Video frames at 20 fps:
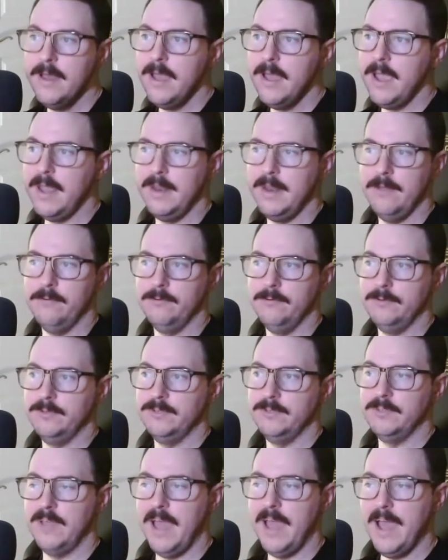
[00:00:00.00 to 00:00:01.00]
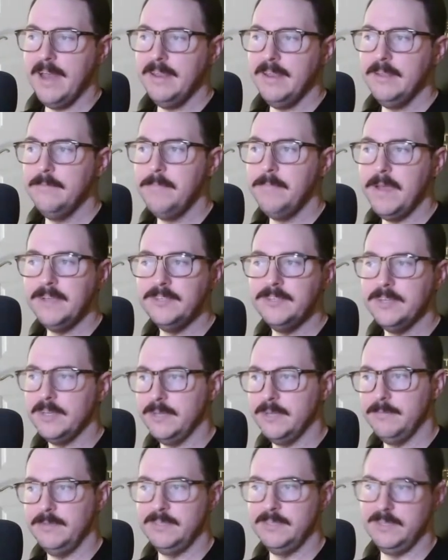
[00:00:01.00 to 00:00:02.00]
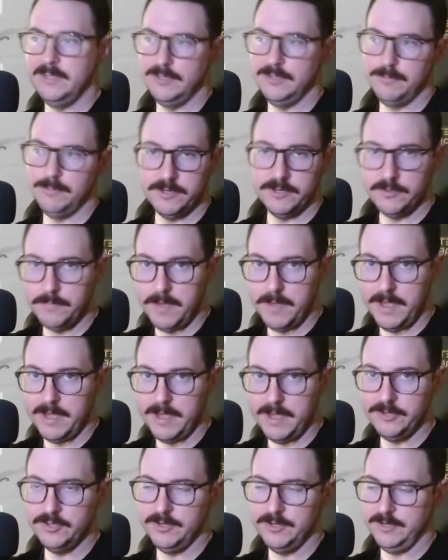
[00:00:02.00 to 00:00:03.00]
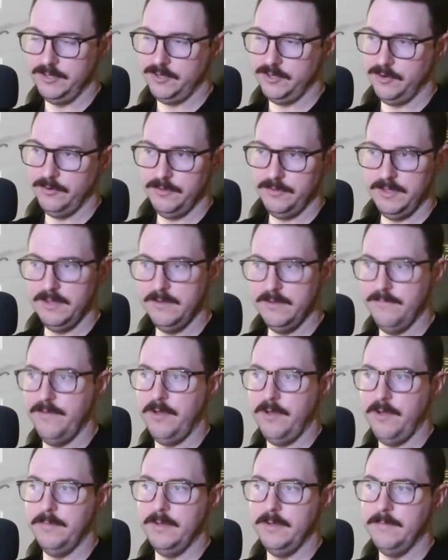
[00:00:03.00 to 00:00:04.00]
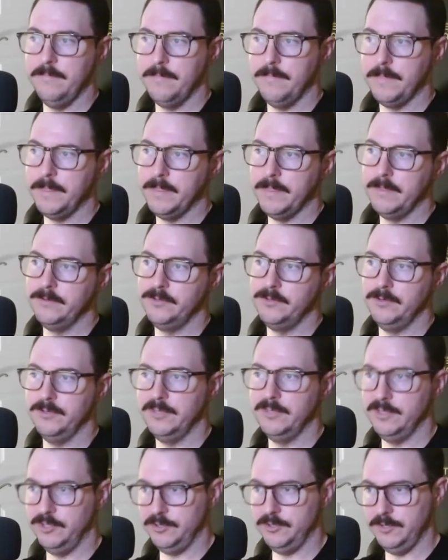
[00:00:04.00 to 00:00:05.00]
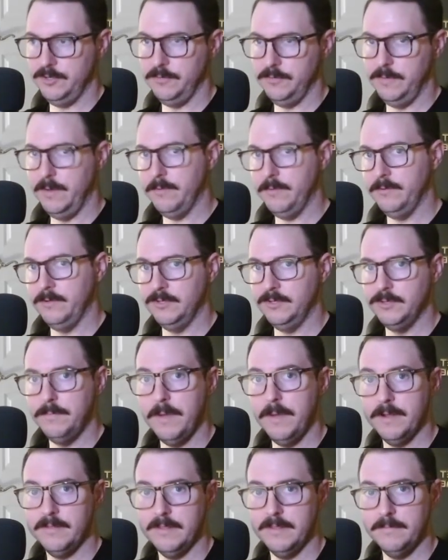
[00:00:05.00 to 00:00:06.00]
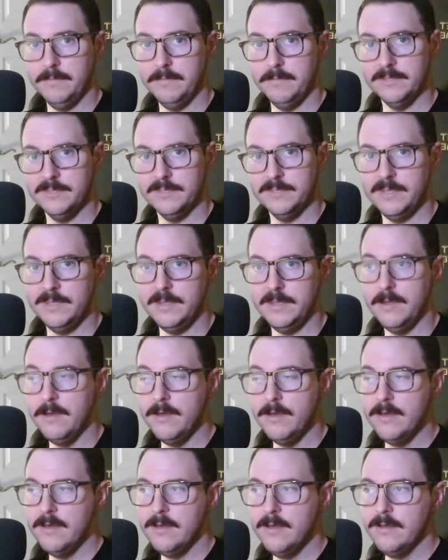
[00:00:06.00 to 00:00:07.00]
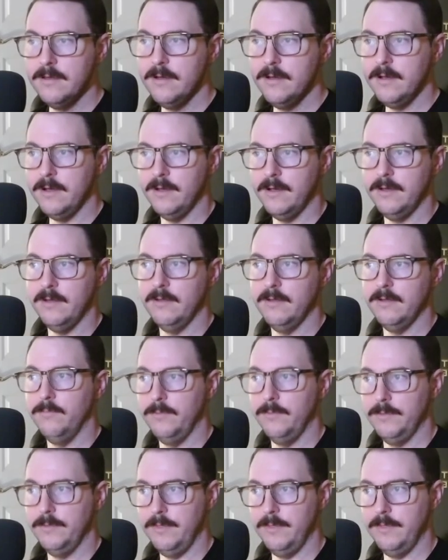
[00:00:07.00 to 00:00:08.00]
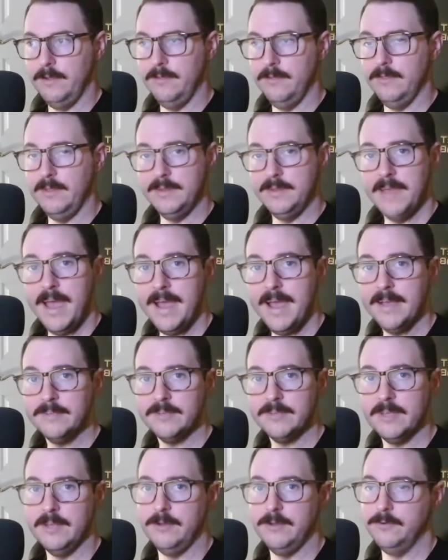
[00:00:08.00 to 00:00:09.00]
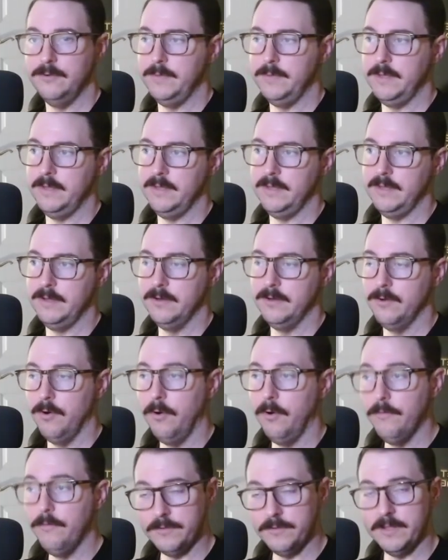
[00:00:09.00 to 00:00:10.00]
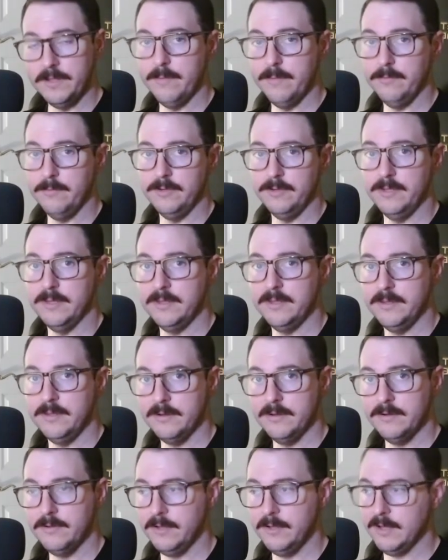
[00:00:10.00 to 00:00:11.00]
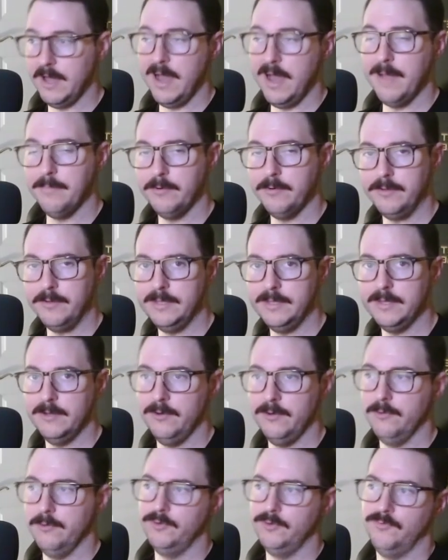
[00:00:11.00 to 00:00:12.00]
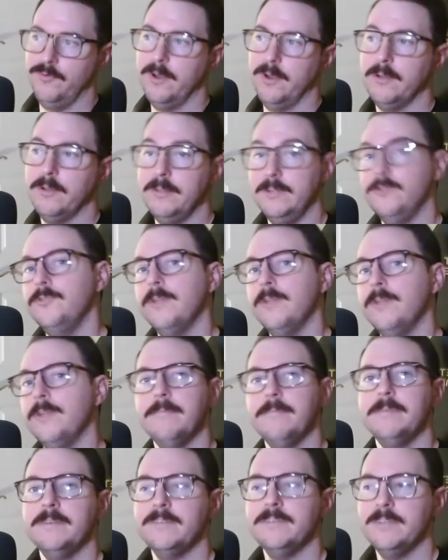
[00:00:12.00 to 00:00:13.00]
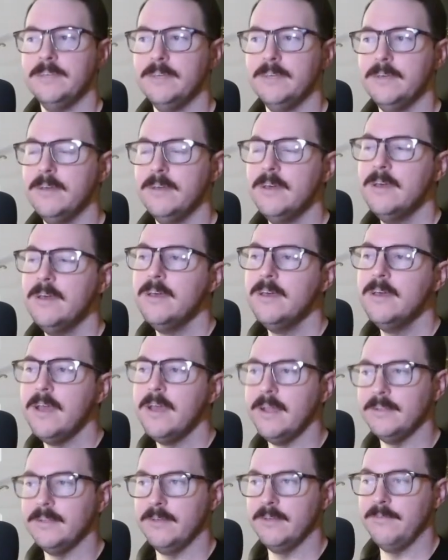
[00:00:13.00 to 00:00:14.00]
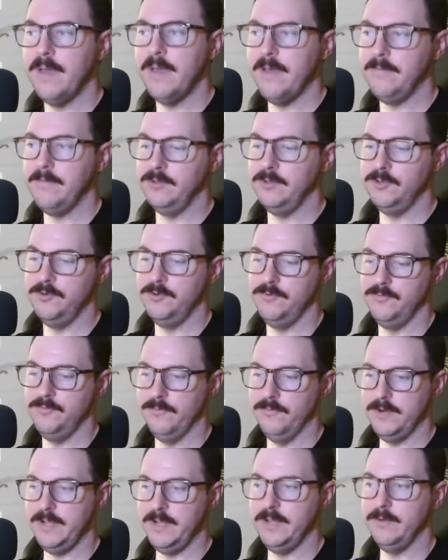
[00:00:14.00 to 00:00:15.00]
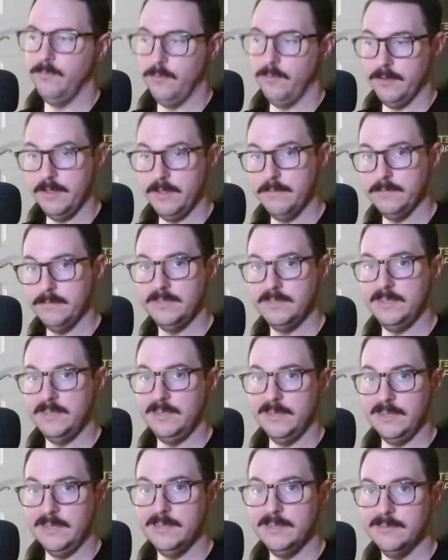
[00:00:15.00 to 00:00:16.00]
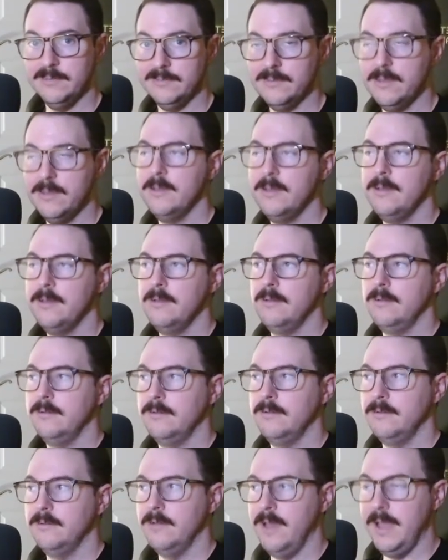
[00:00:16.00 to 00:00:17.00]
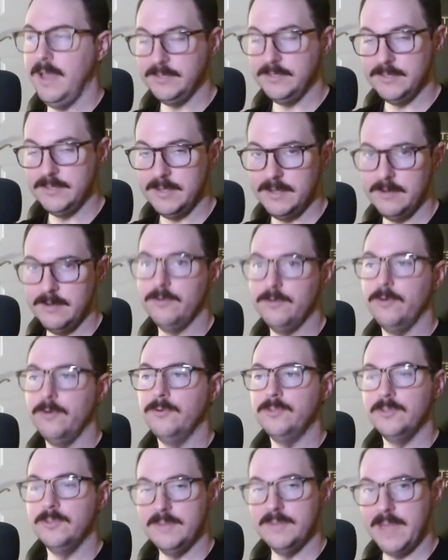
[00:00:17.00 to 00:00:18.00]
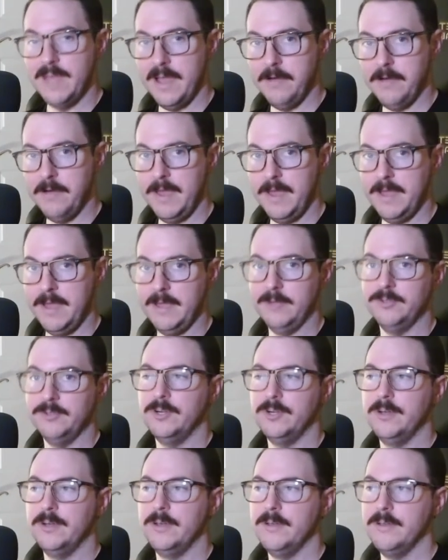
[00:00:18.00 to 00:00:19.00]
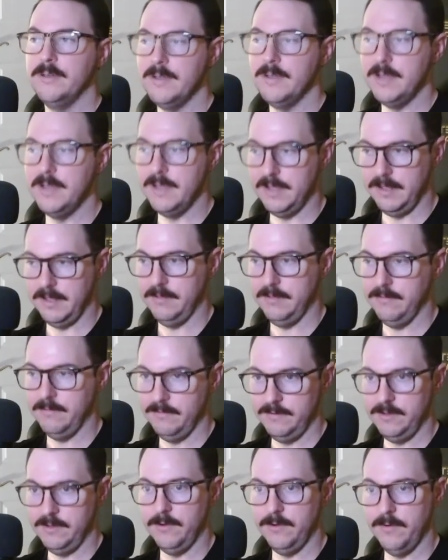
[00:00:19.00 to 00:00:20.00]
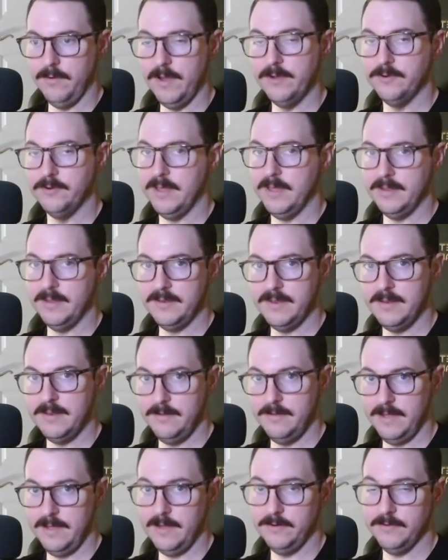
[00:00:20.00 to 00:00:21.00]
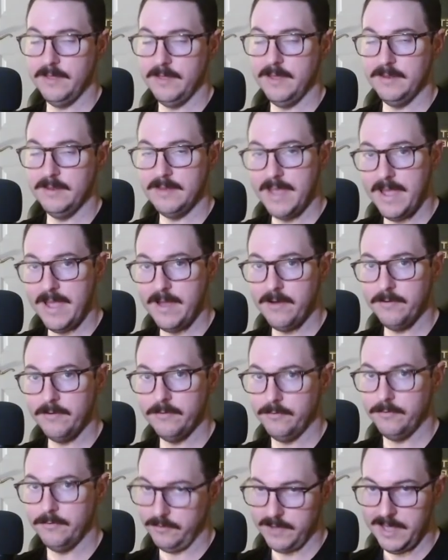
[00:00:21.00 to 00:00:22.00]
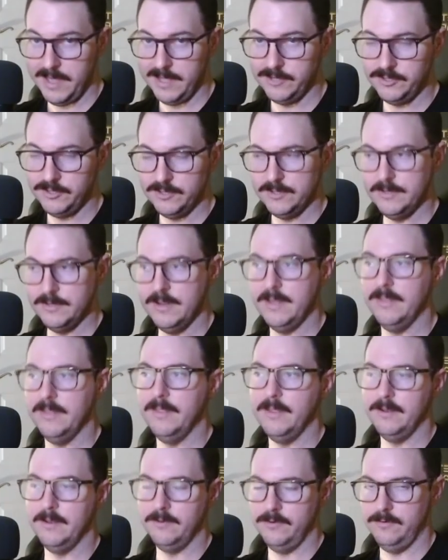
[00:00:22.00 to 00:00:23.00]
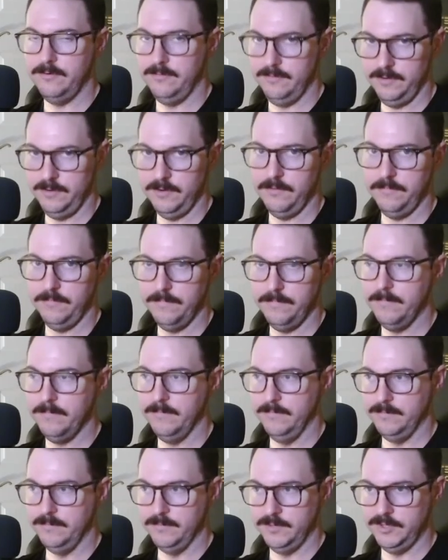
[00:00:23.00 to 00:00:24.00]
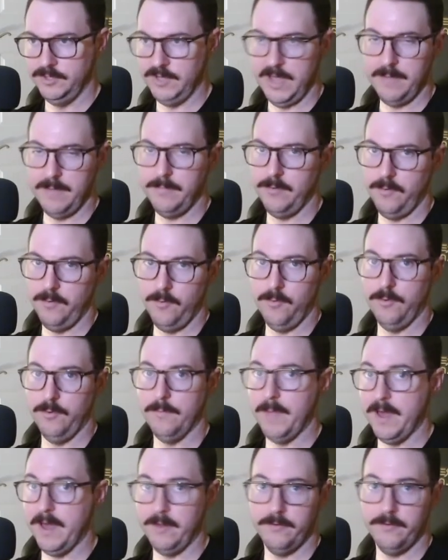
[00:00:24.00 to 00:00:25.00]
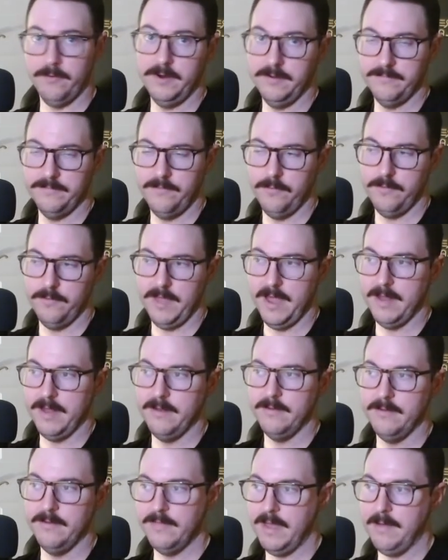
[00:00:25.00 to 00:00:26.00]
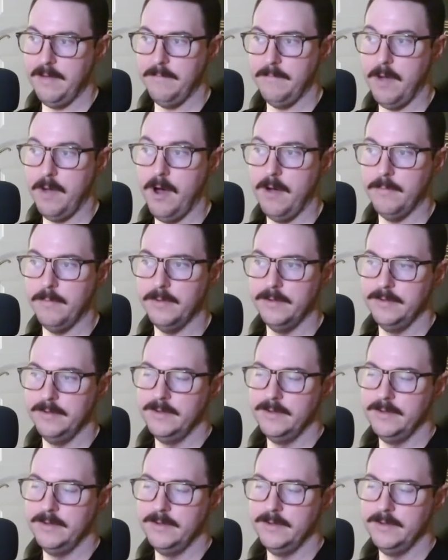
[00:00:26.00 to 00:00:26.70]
And it was added basic NPC inspection page, and it's currently in development. So essentially, you'll be able to inspect the NPC within the task, and you'll be hopefully able to click a hyperlink and go directly to that NPC instead of having to read where the NPC is, exit, go to the town page, and enter that town or location, and then step or battle arena for that mob.